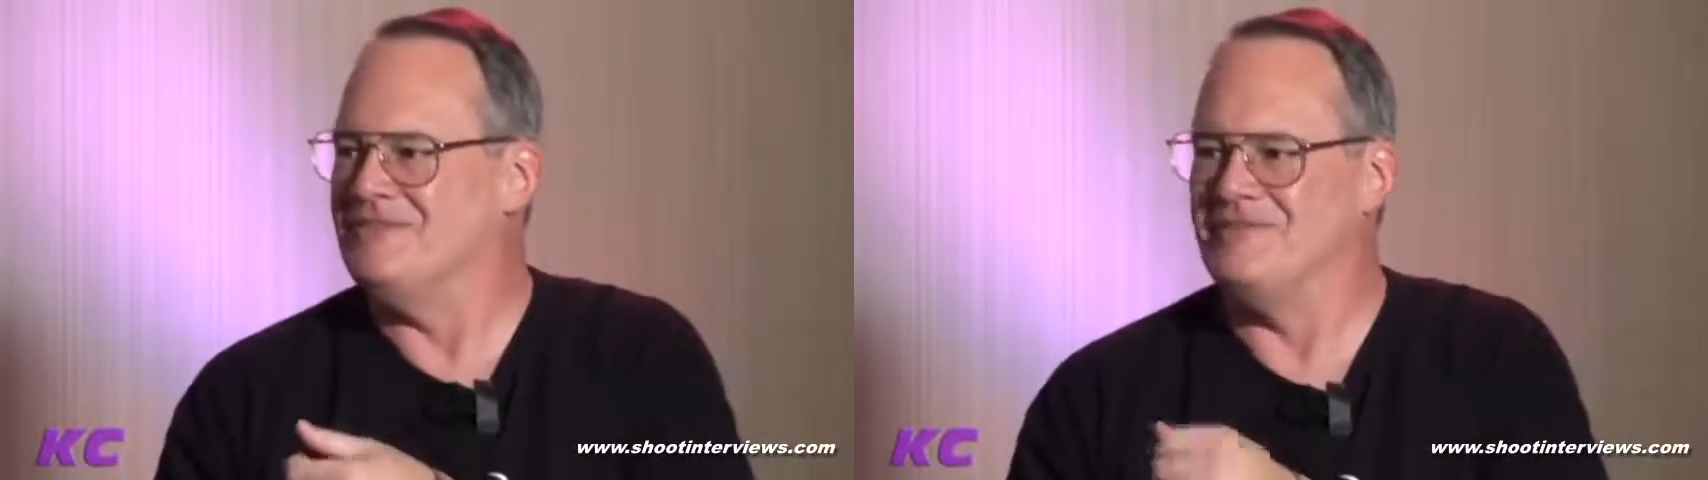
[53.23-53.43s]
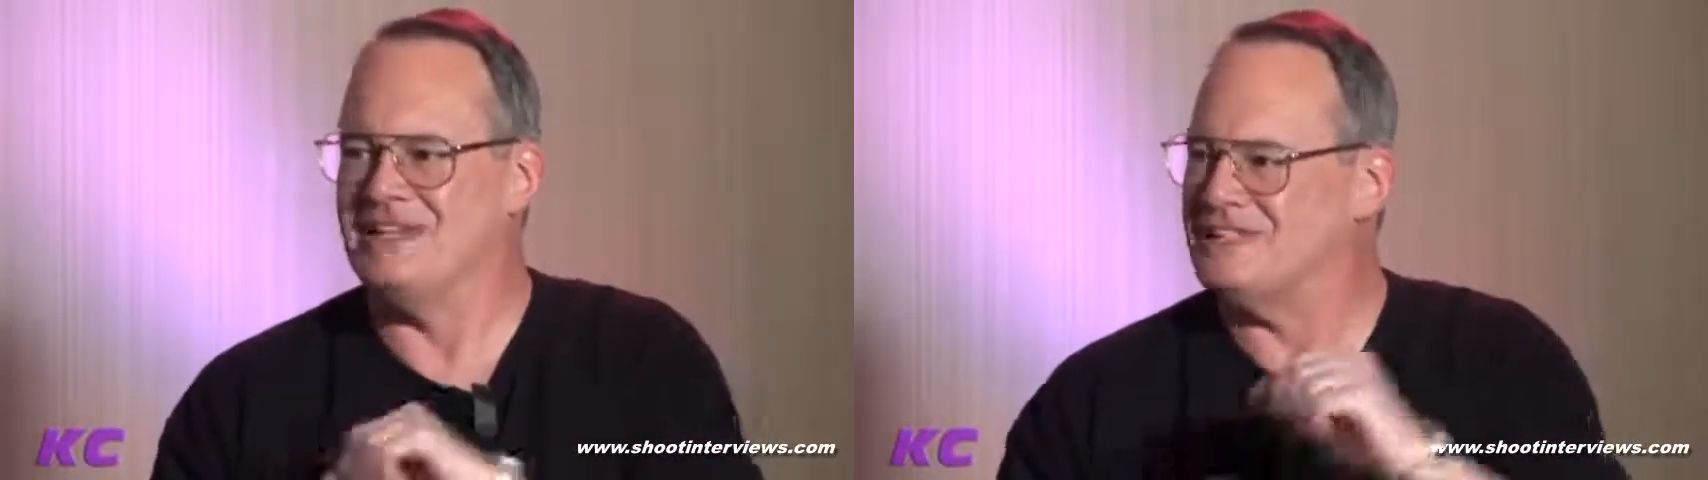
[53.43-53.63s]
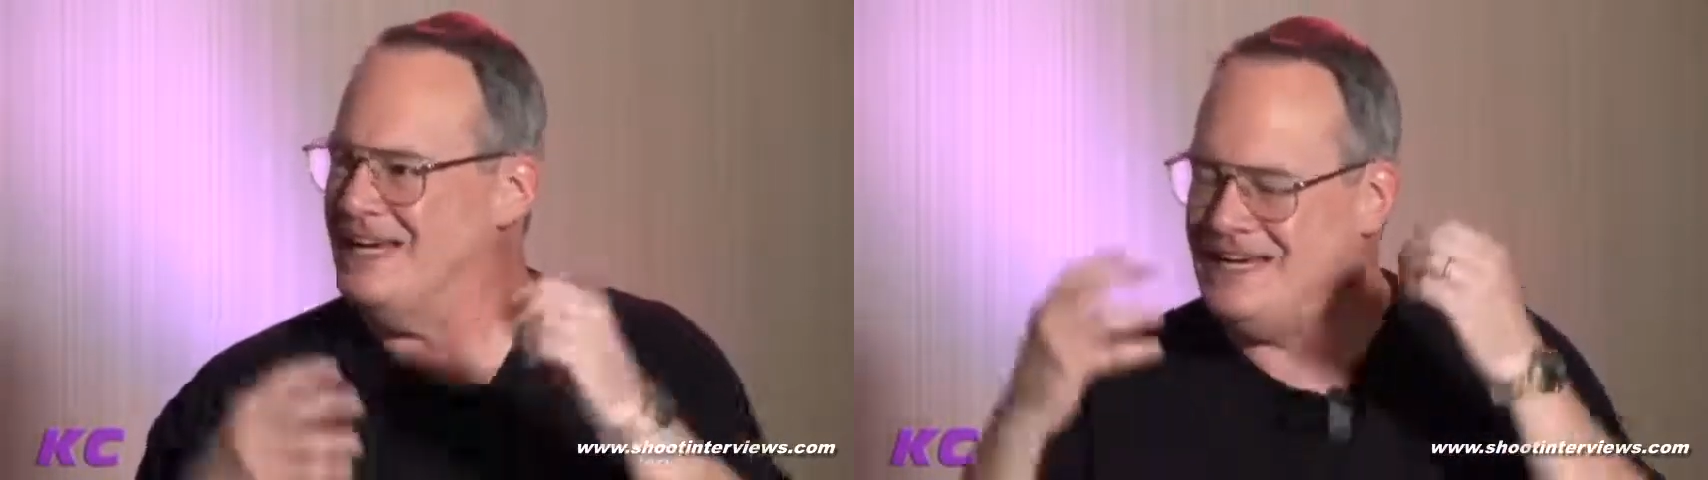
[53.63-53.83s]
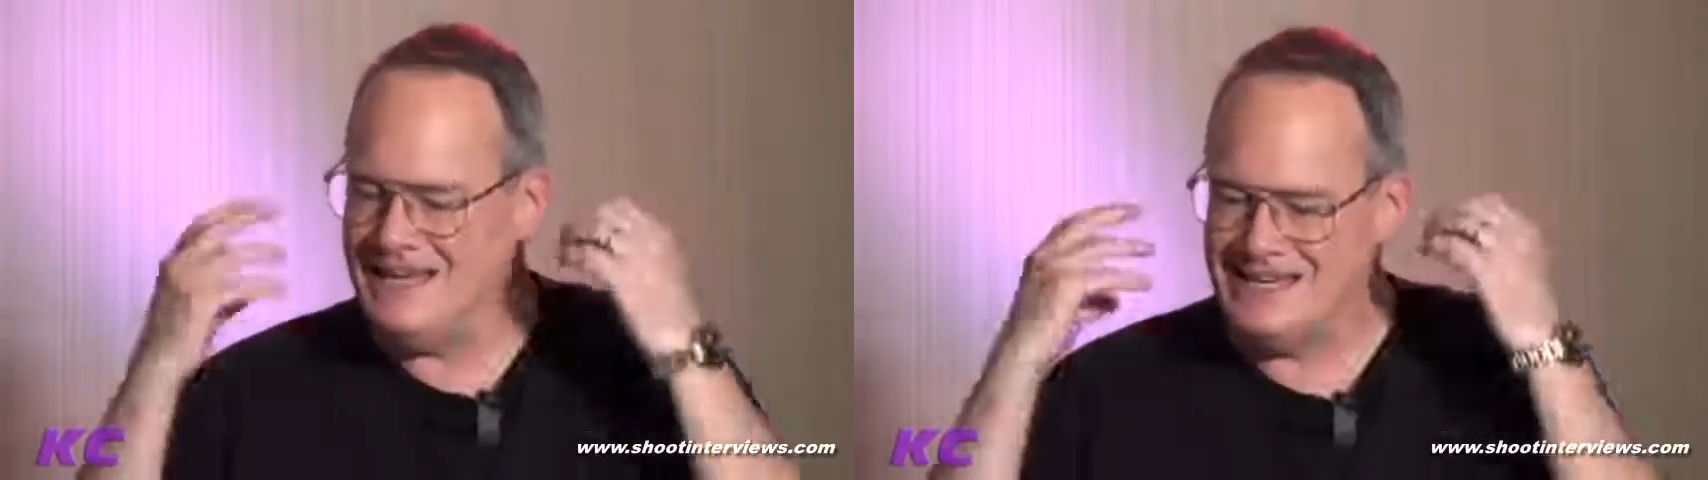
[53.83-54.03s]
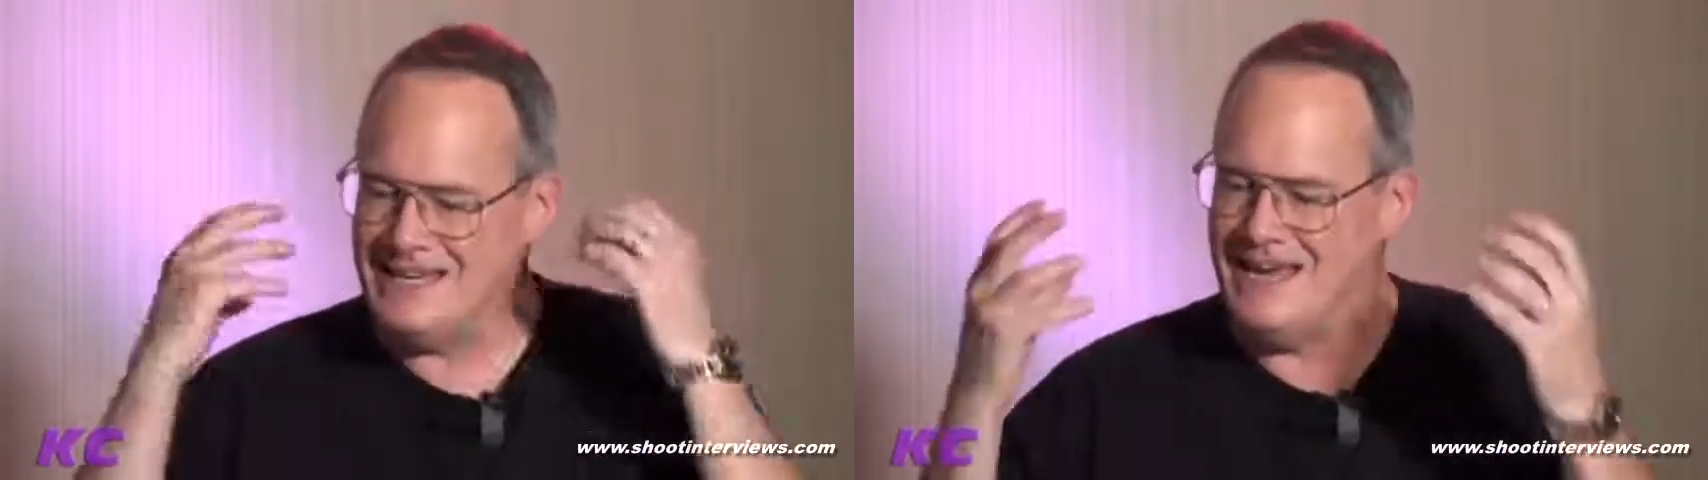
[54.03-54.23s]
Vince he
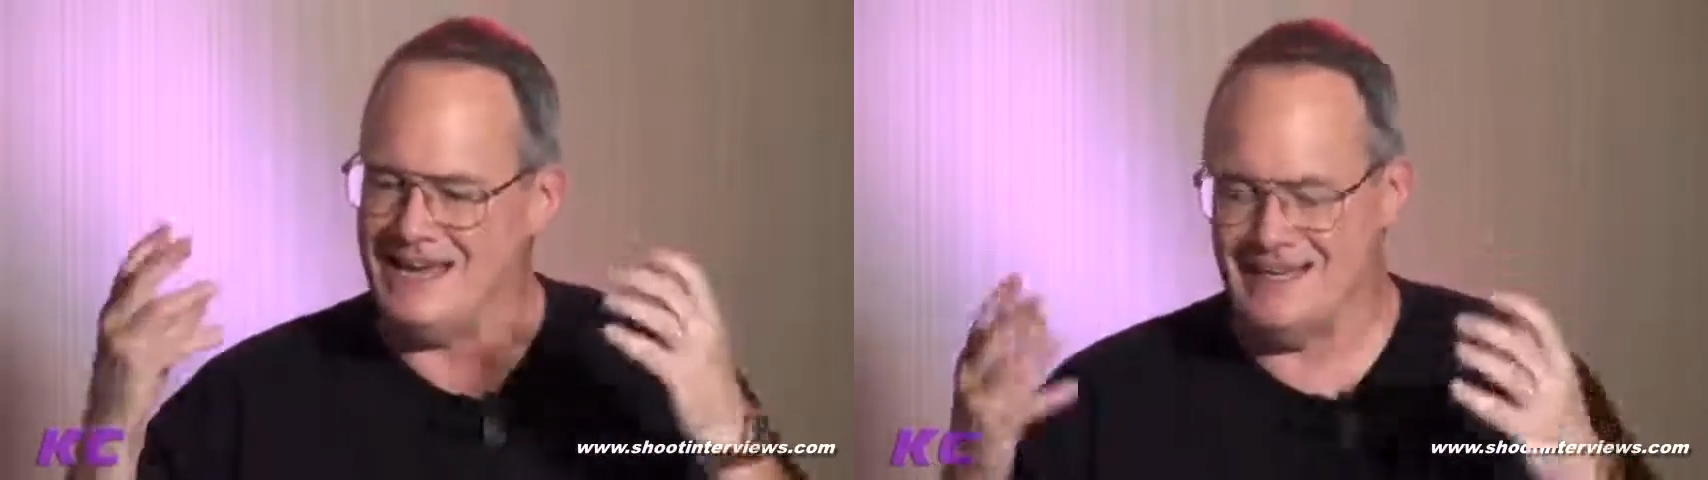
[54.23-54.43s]
didn't get